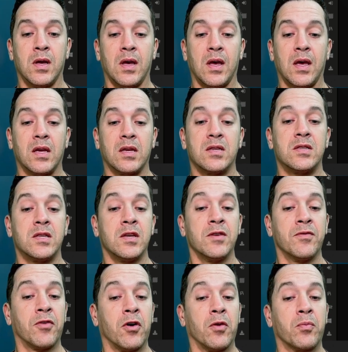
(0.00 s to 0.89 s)
a
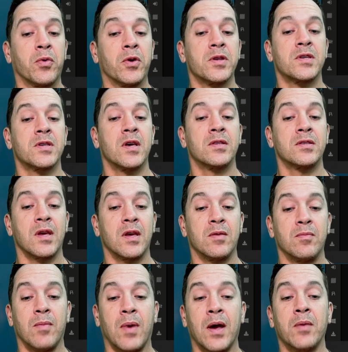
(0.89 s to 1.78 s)
default presets
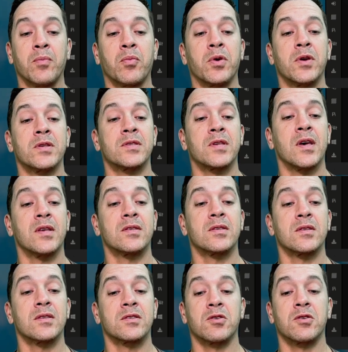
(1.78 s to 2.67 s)
and my
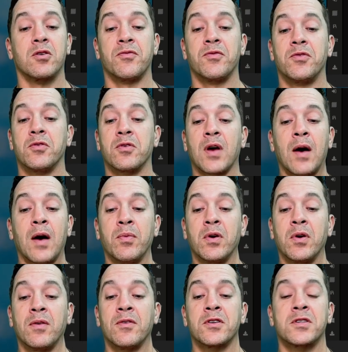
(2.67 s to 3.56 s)
presets. So if you
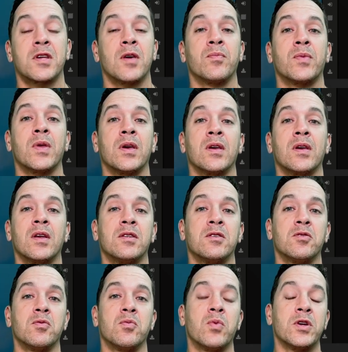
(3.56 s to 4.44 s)
copy over something and
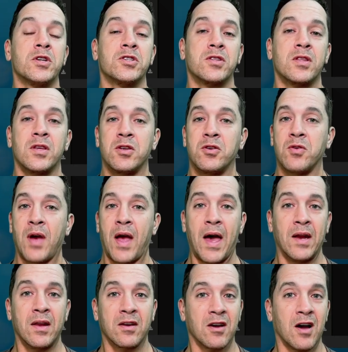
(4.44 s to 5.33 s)
you wish that you
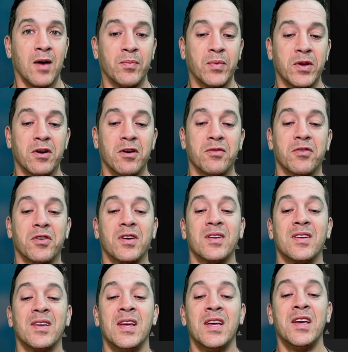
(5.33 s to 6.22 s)
hadn't copied over
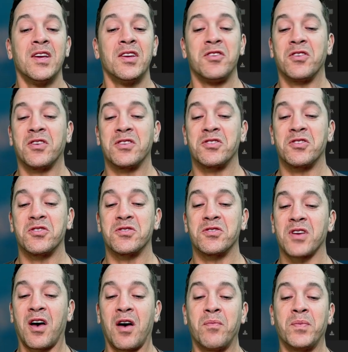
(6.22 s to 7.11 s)
it, you can
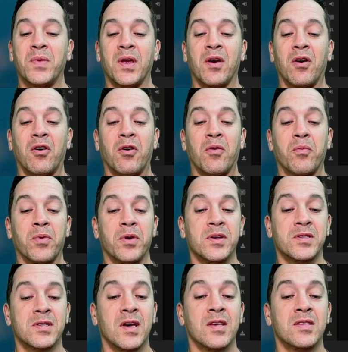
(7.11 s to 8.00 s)
choose update all
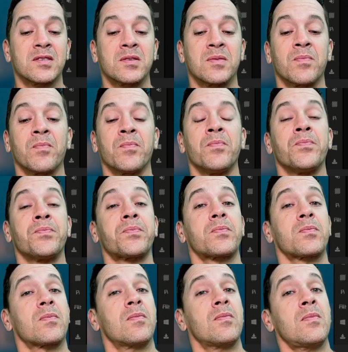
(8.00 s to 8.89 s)
presets.
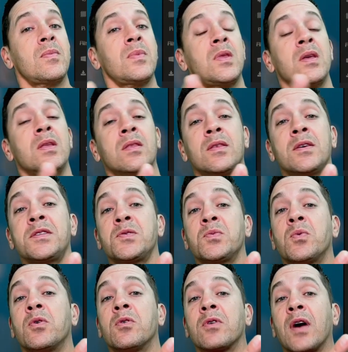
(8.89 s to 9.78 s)
This
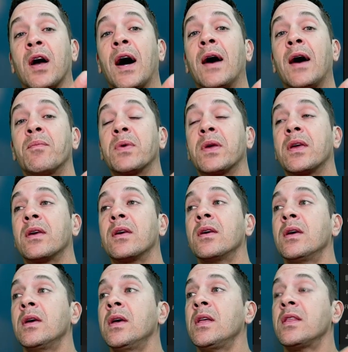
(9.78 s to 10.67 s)
will
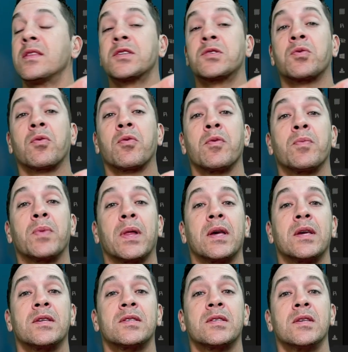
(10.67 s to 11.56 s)
copy, this will
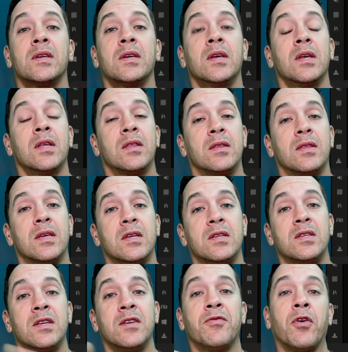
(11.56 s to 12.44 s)
replace the
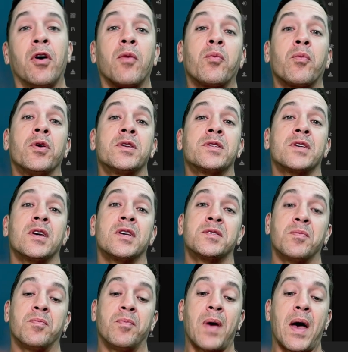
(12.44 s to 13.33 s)
default
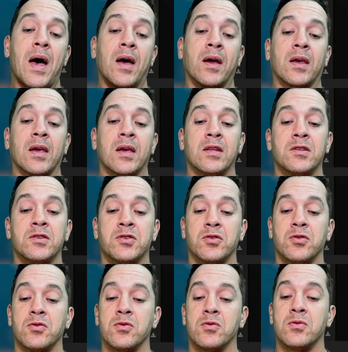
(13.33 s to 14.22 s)
presets back
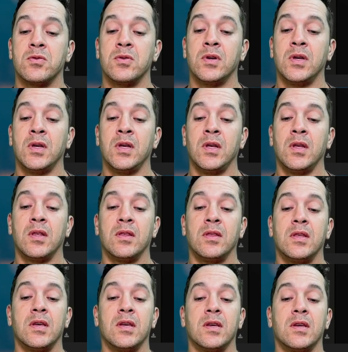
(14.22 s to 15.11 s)
into
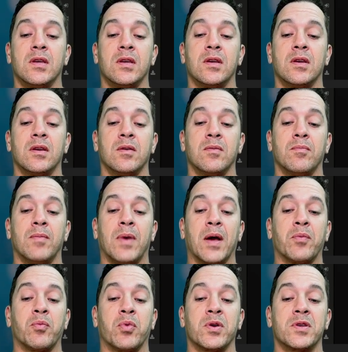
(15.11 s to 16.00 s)
the
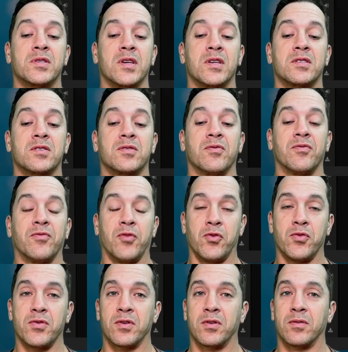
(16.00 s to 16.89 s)
my presets
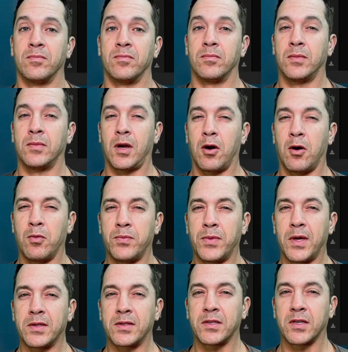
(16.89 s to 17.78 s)
folder. I hope
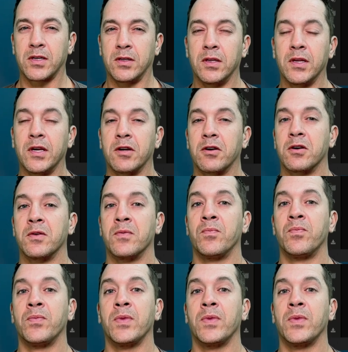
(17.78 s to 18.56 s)
that's clear.